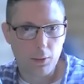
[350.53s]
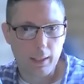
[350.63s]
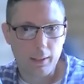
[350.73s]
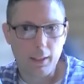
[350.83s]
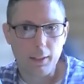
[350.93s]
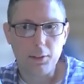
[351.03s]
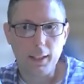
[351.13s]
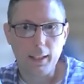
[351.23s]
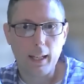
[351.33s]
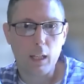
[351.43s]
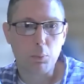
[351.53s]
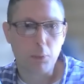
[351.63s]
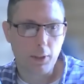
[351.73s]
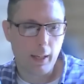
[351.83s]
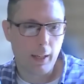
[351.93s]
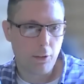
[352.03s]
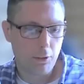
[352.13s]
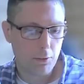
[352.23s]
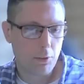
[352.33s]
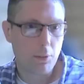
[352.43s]
like 19
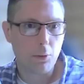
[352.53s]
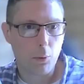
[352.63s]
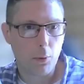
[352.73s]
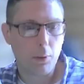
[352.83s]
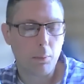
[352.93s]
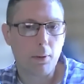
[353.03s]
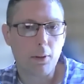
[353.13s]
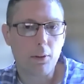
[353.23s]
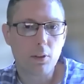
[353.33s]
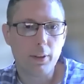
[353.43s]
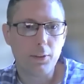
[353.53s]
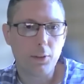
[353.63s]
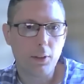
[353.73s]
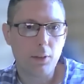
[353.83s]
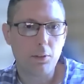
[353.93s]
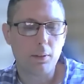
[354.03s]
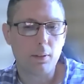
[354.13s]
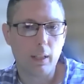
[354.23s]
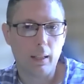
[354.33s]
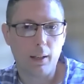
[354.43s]
applications to join the BRICS countries, and